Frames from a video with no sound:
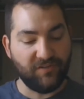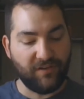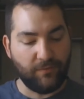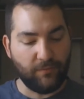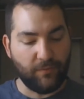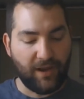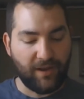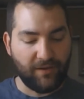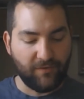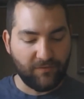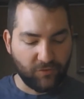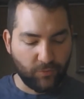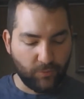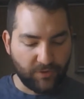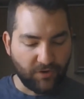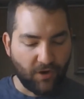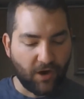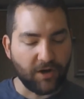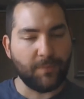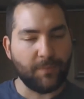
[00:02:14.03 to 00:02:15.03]
And so we
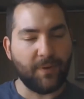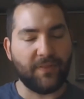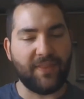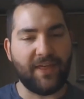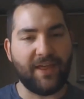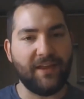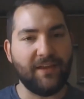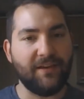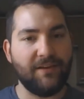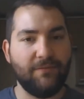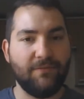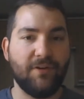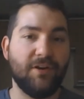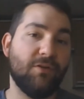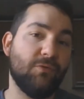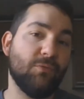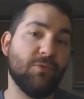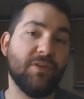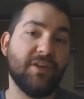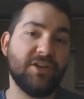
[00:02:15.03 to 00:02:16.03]
talked about that even
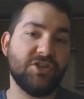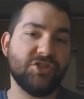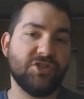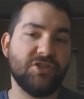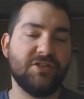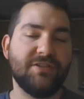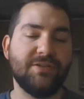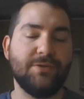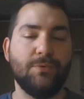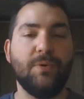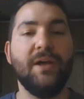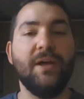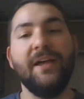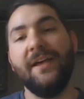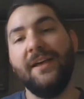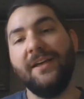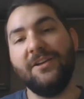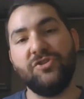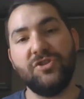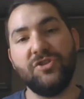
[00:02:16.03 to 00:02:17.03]
in relation to
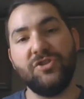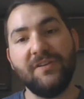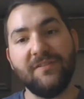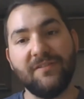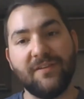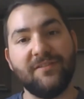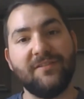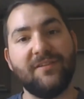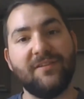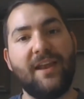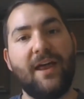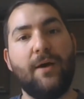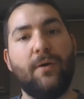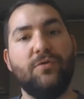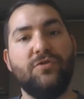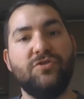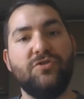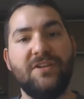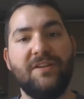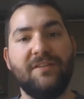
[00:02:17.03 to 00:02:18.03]
Jesus and how
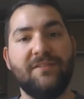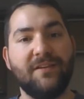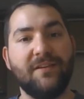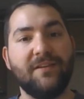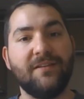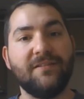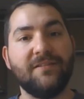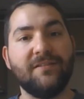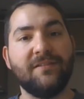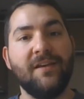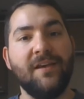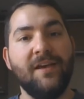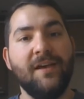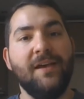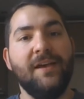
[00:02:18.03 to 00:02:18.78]
Jesus